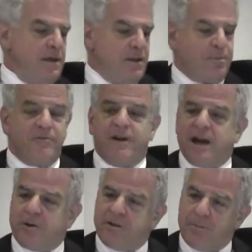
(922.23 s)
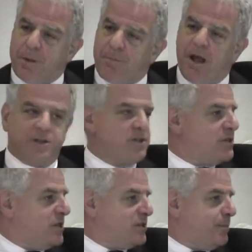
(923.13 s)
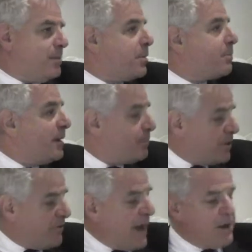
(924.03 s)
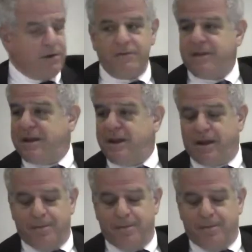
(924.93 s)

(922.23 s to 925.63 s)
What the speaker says: The provider of the propulsion system, the provider of the